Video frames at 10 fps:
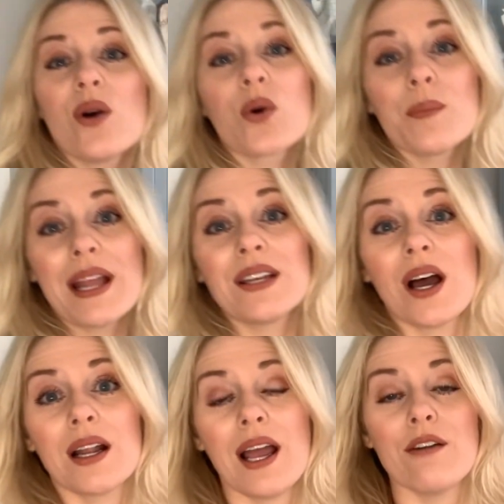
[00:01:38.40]
or may
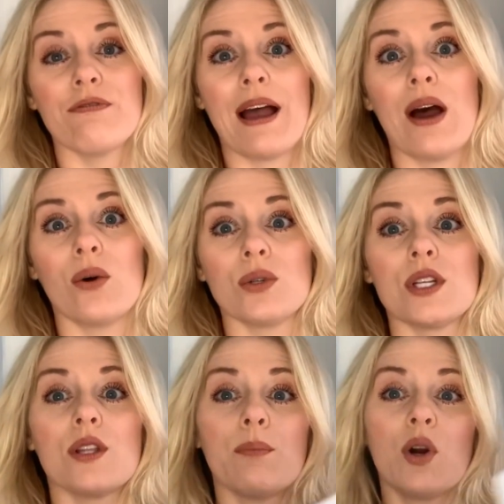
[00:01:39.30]
not have found
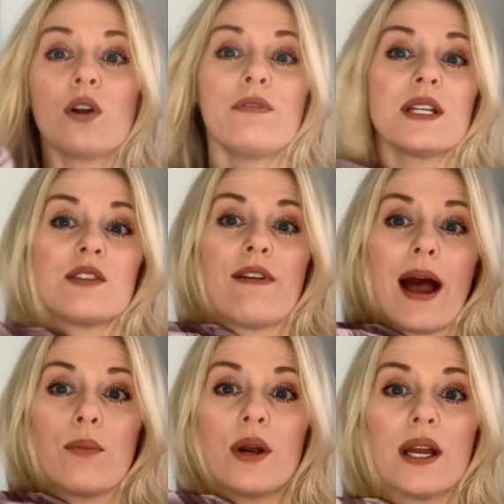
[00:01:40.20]
the perfect
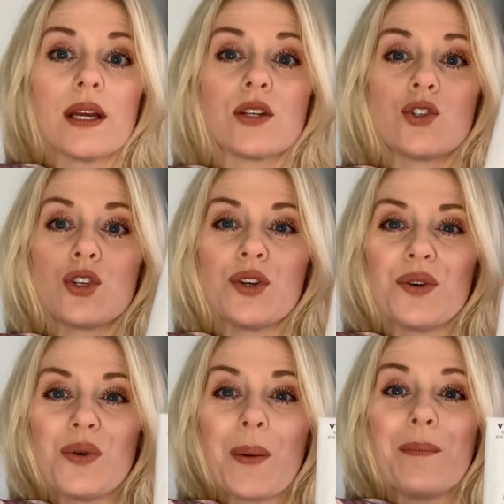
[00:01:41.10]
fabric
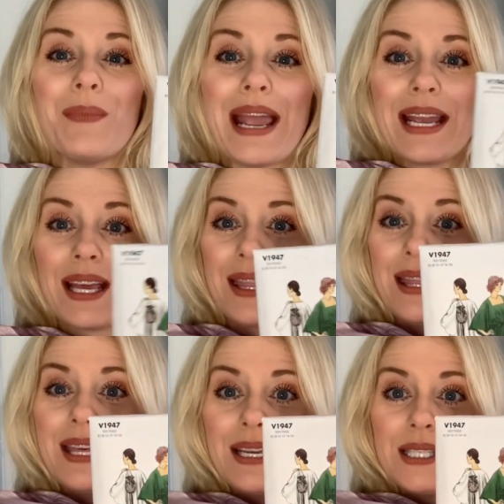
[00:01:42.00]
to make
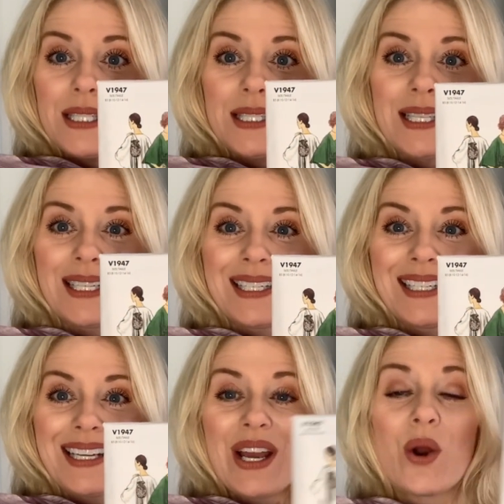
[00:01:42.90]
this
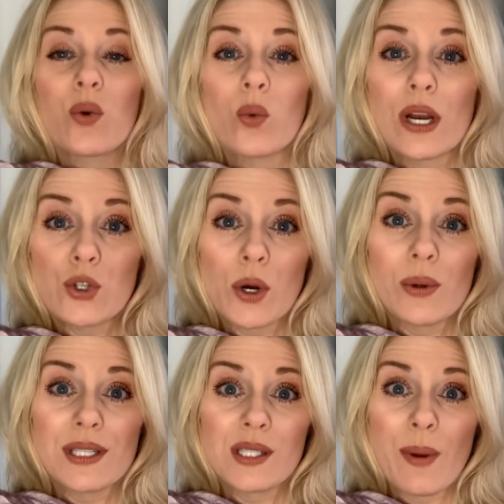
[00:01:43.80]
retro
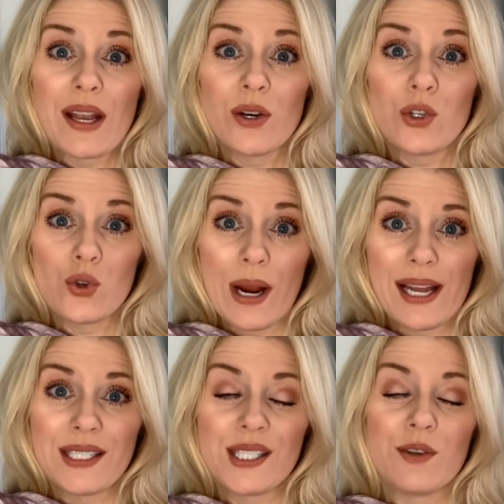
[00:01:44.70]
inspired
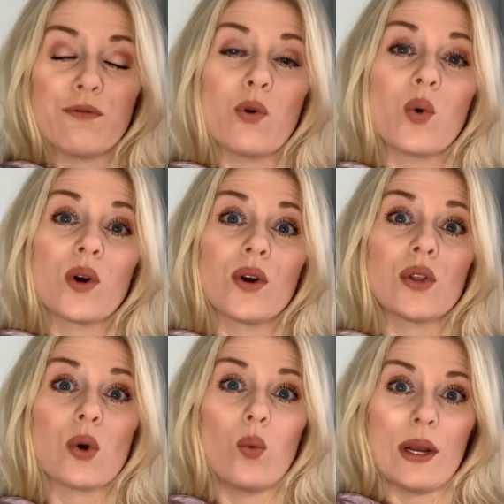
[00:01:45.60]
dress for
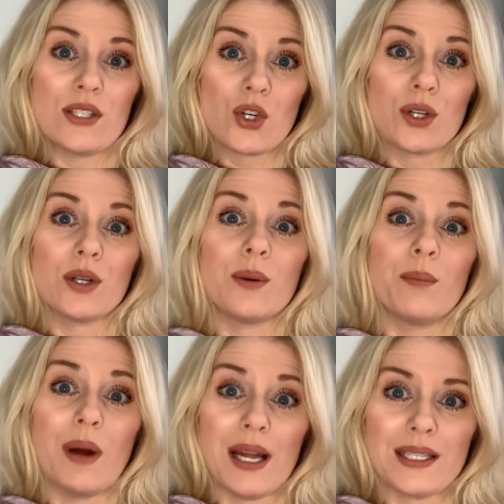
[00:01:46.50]
the winter
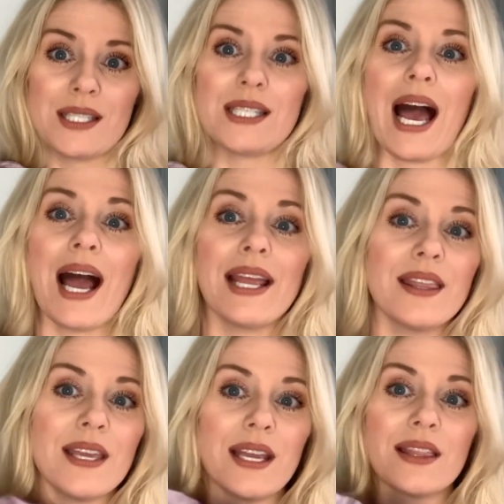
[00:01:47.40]
months. I
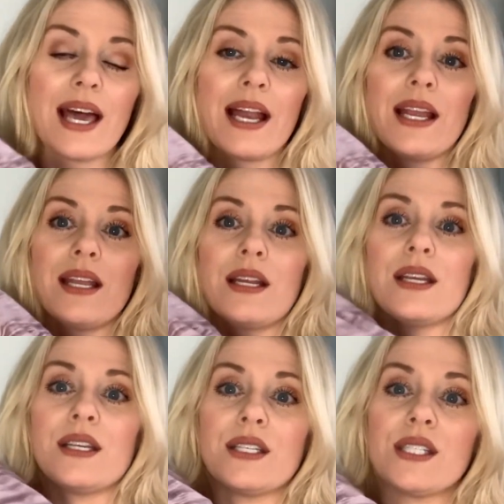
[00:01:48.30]
think that it
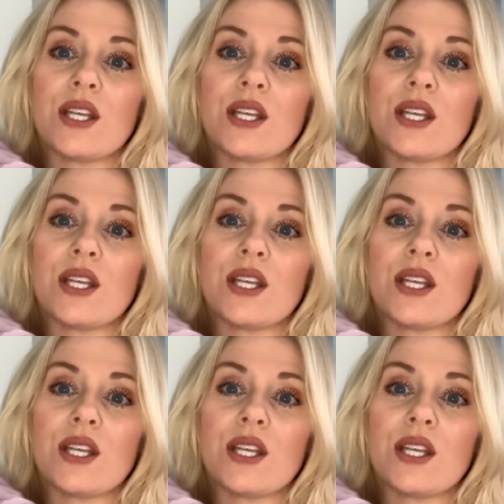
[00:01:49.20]
is